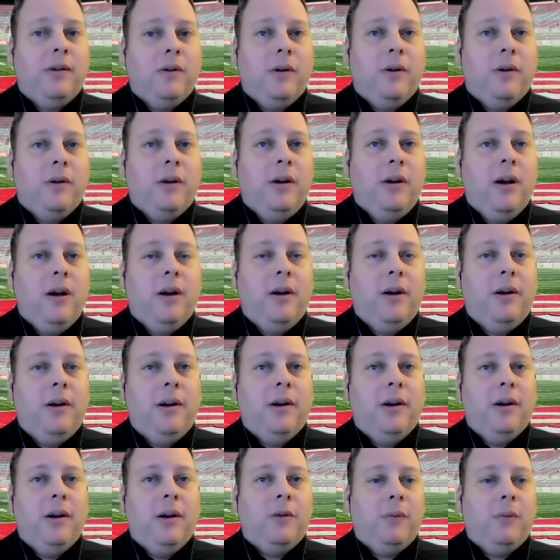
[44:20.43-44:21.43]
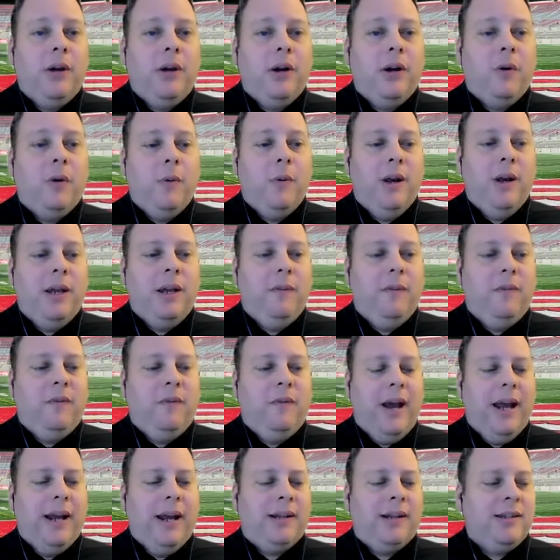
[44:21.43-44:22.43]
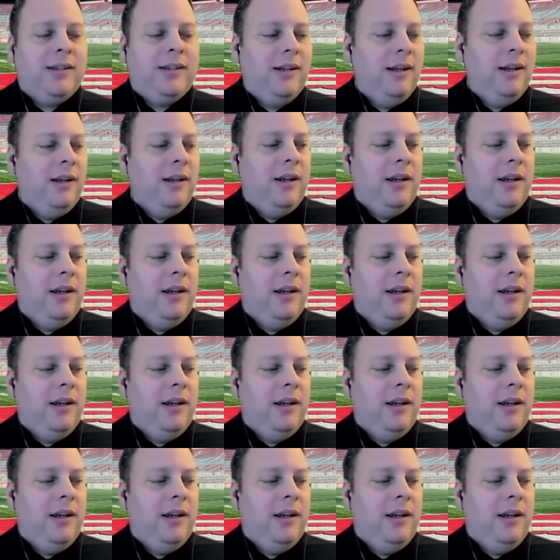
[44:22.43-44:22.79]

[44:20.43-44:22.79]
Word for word: early on in their career, when in fact